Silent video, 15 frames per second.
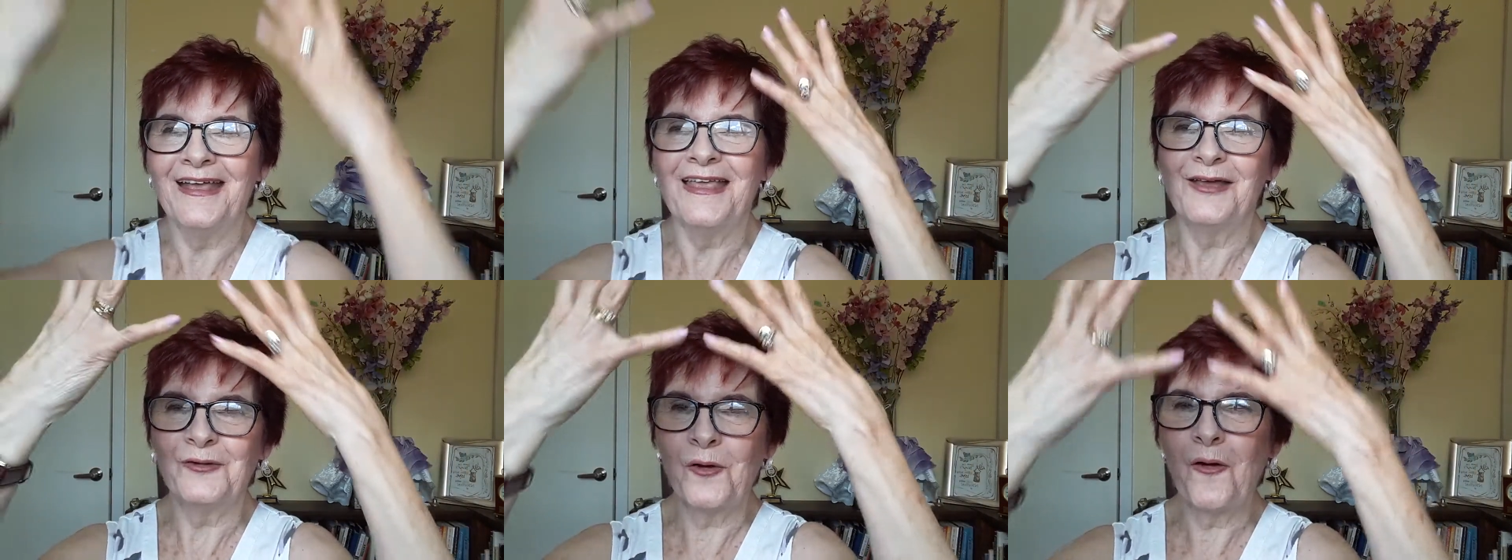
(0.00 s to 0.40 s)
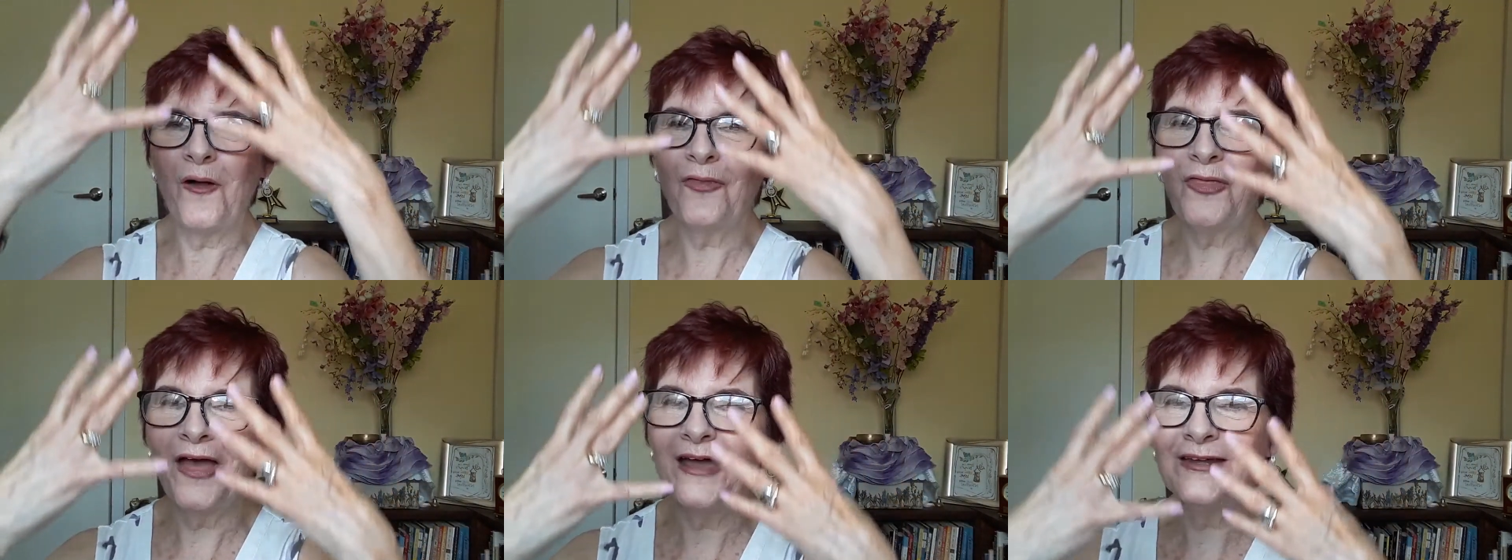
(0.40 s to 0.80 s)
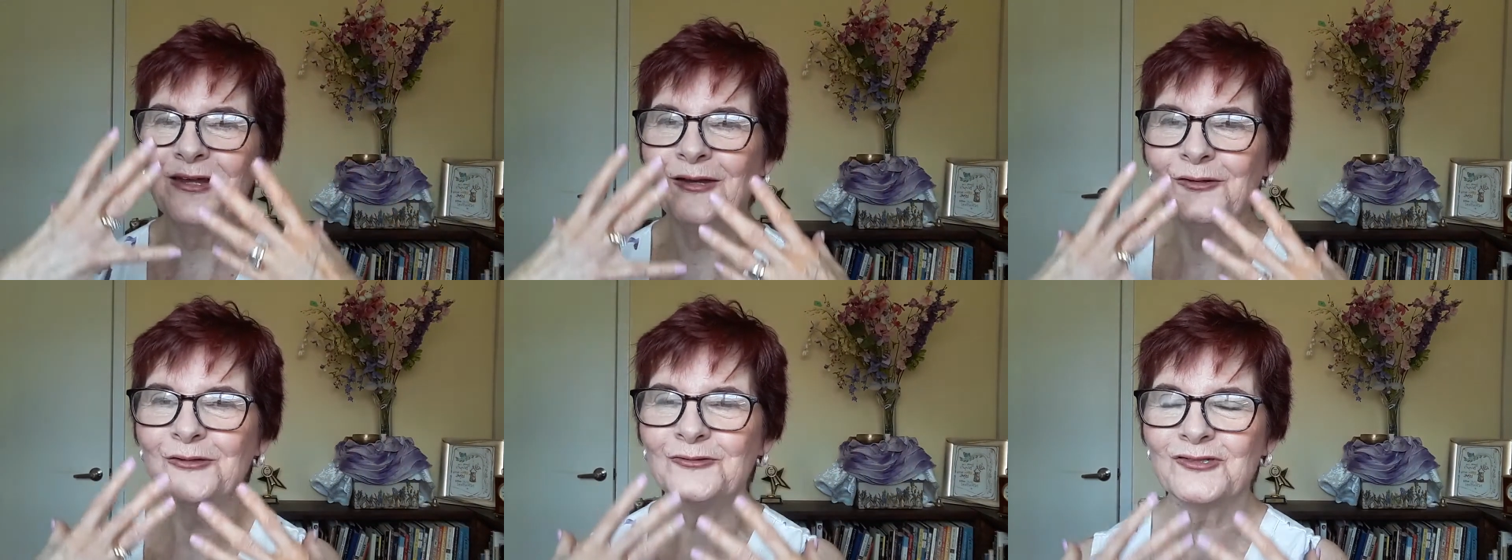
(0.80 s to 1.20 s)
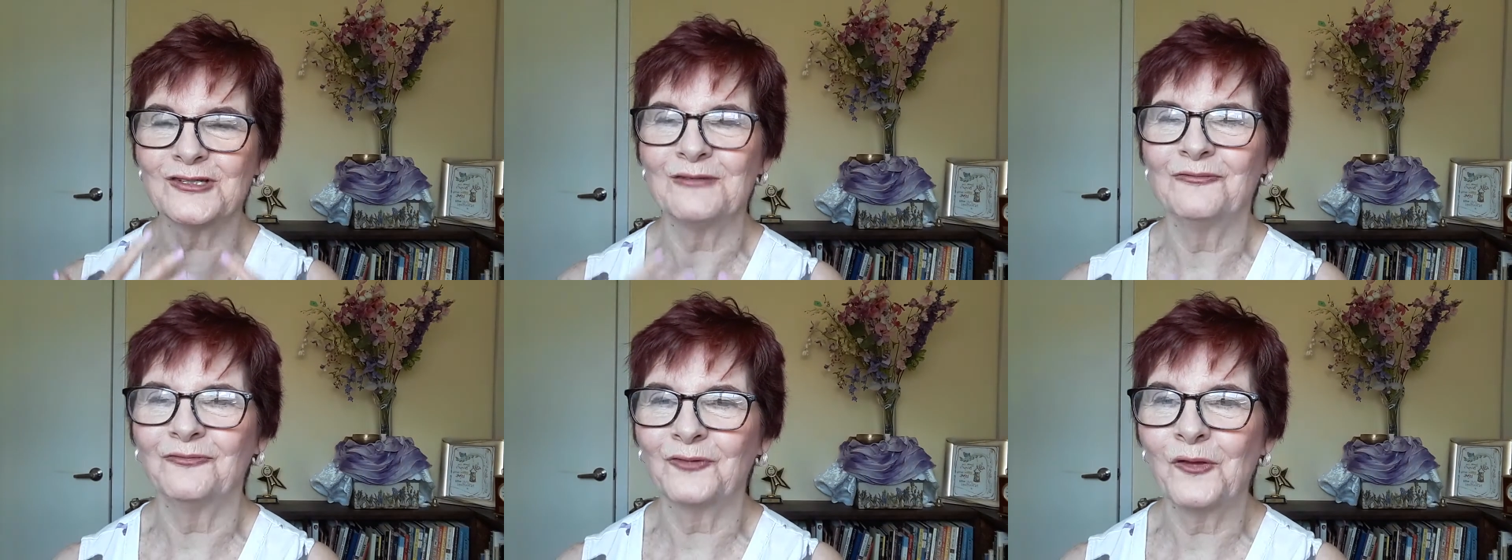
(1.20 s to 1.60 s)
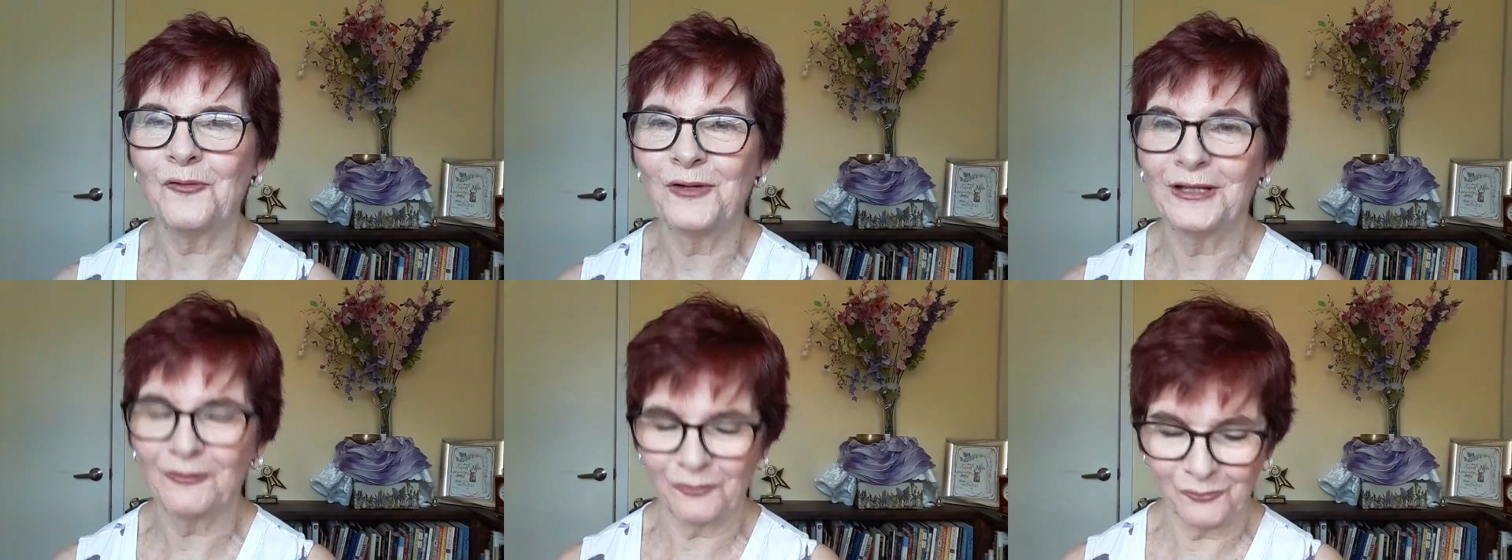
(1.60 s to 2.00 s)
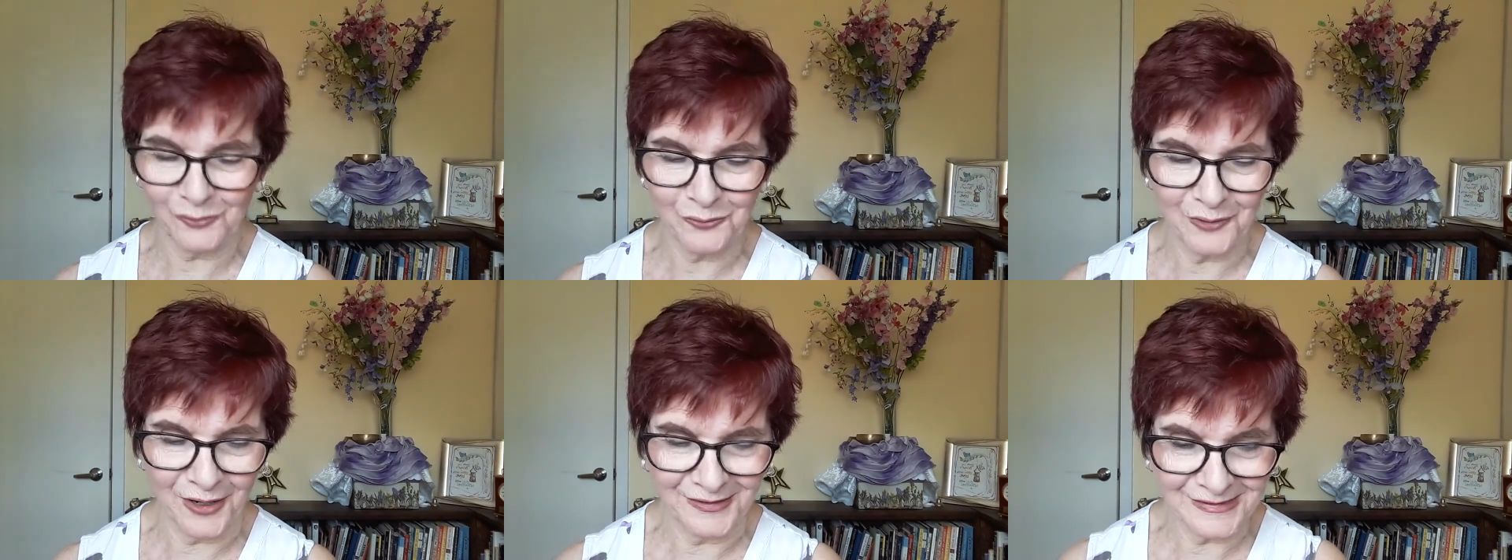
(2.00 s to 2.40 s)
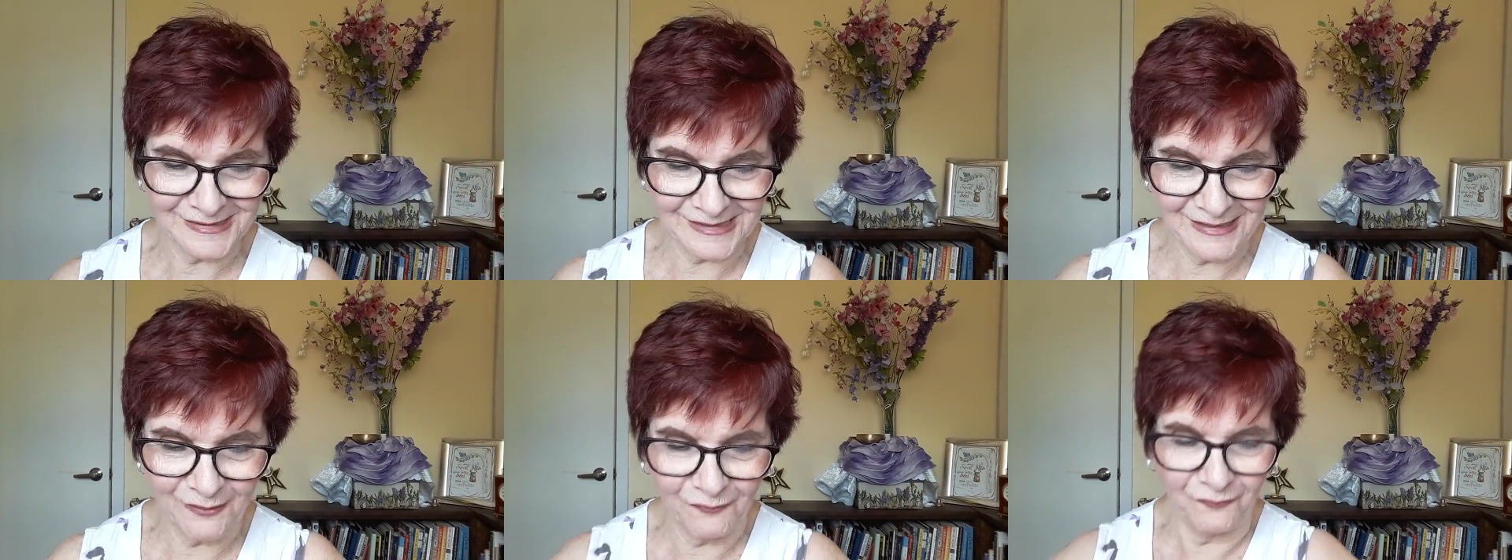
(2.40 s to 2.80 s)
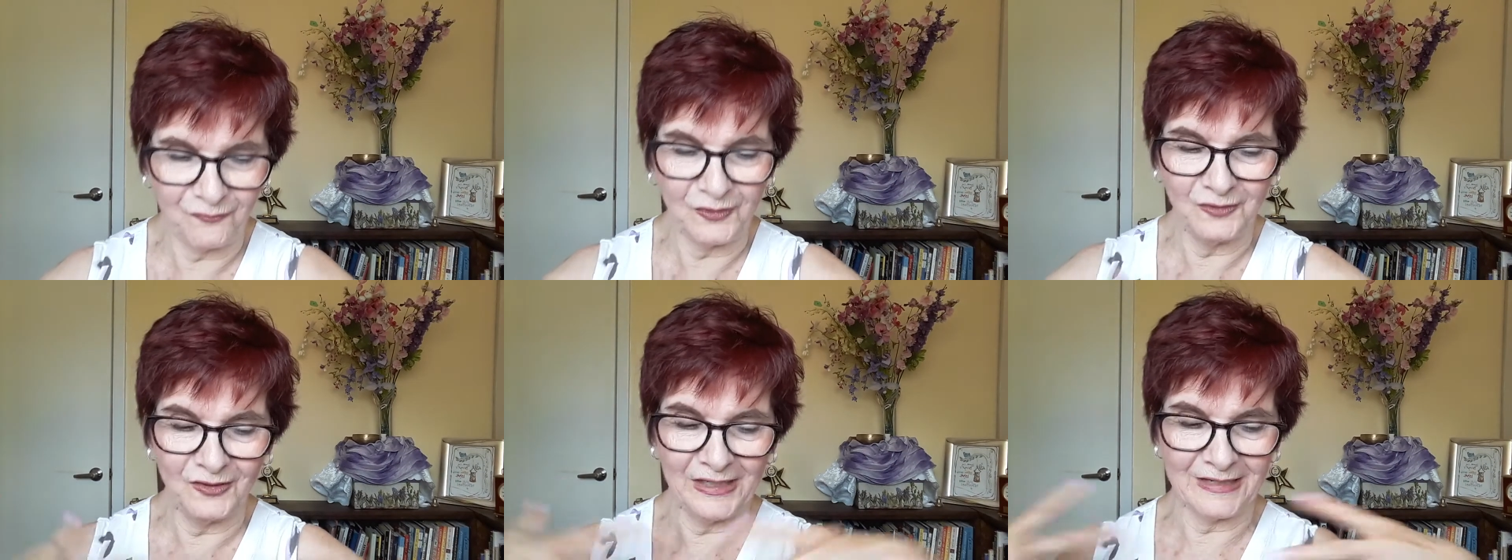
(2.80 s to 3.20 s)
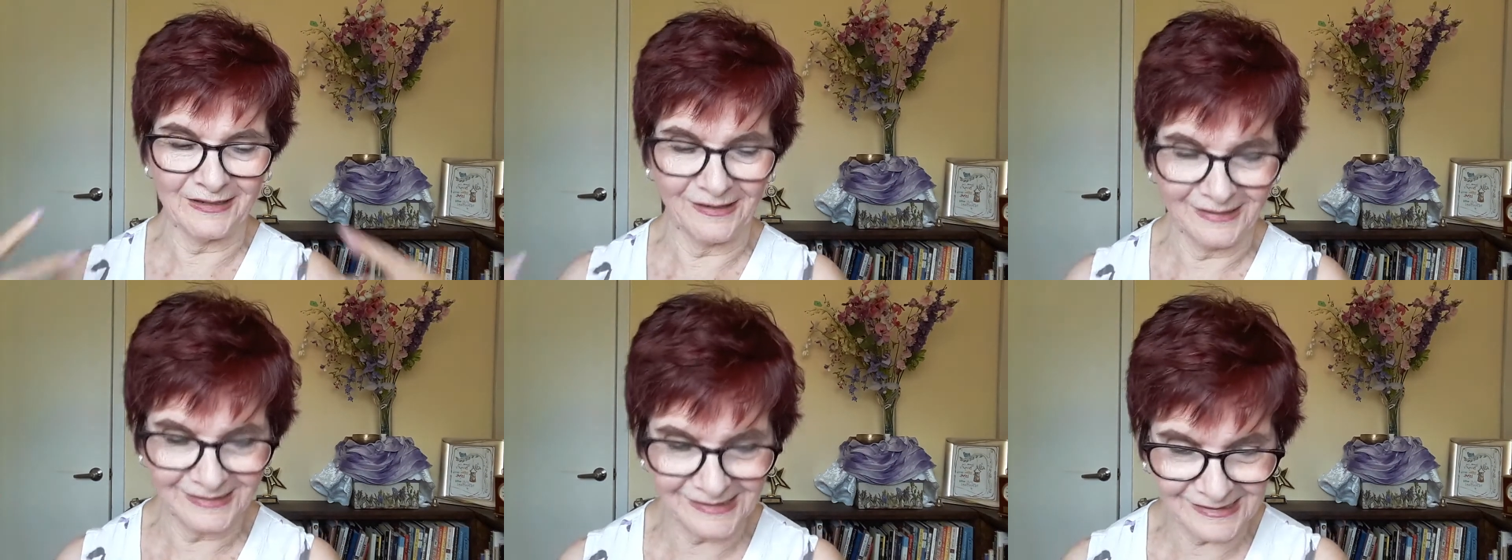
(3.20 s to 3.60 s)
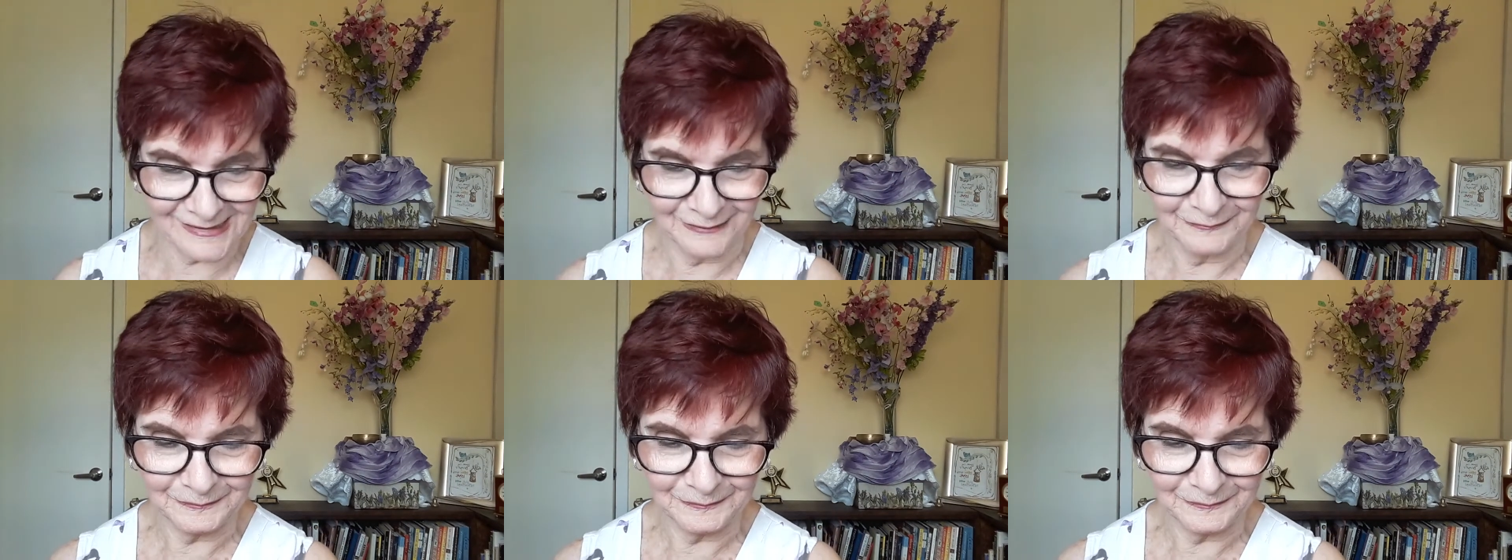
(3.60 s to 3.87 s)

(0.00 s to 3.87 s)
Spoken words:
and all that energy flowing through us and filling us.